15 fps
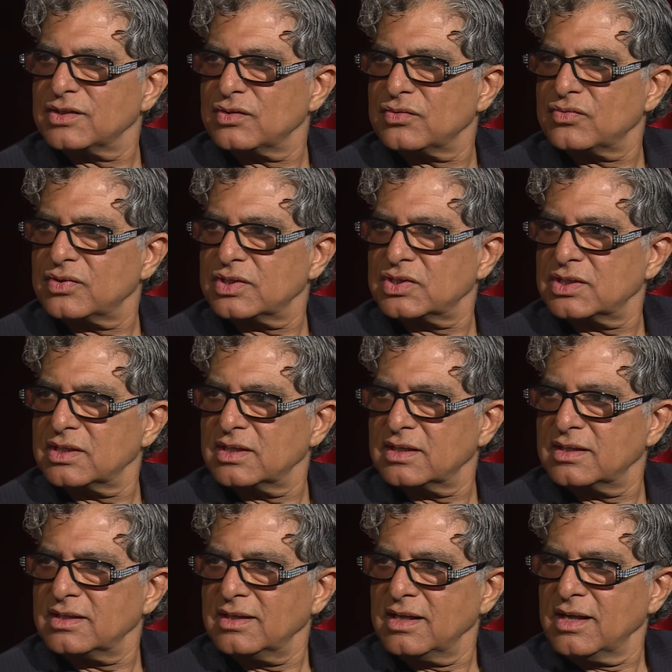
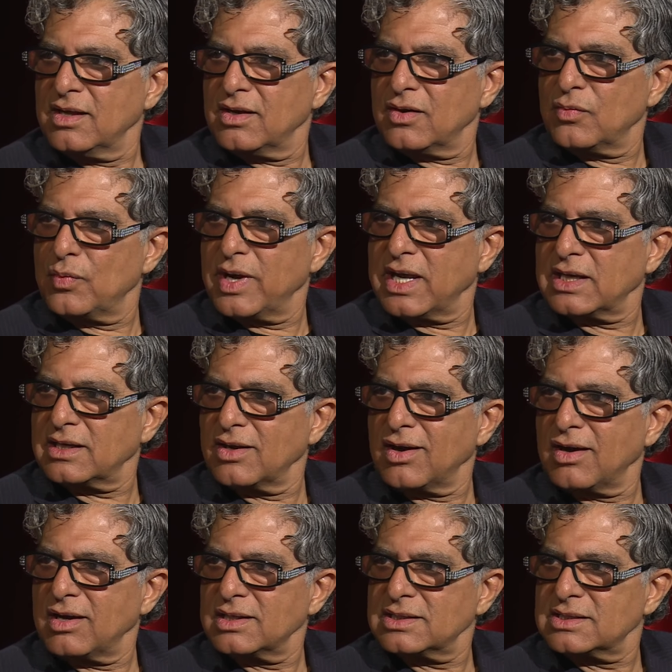nutrition, weight
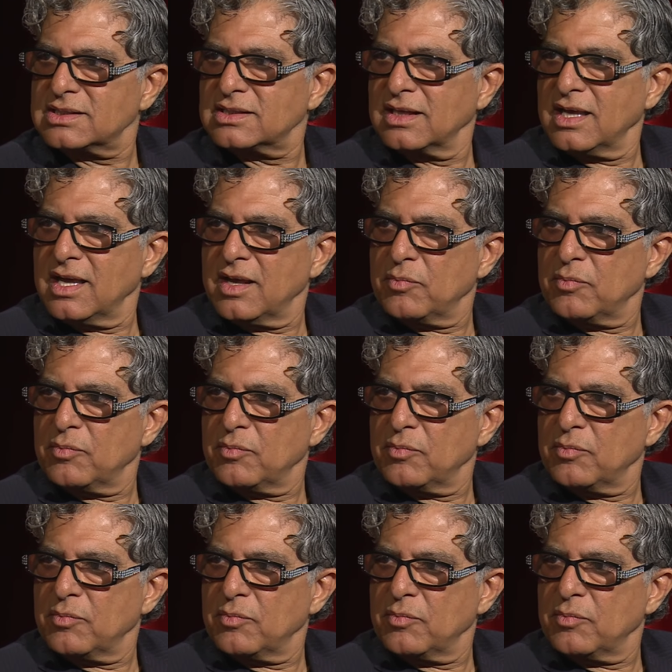loss,